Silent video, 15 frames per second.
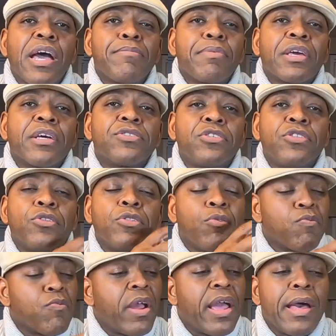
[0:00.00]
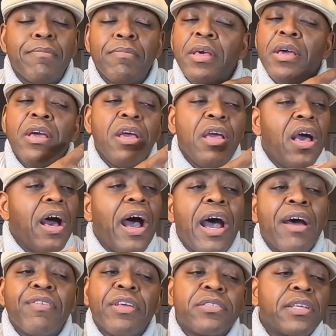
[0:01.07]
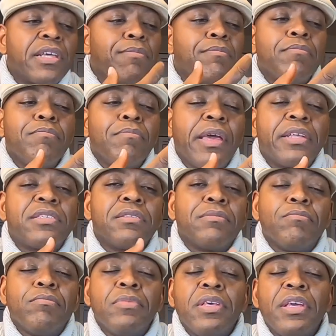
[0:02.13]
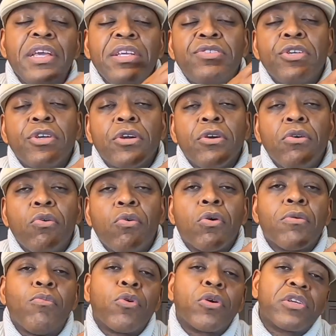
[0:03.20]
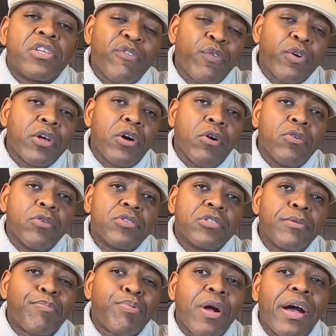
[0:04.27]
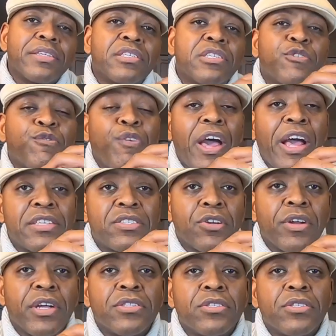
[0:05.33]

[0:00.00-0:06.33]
because the RAM obviously makes it easier or more difficult to process faster and to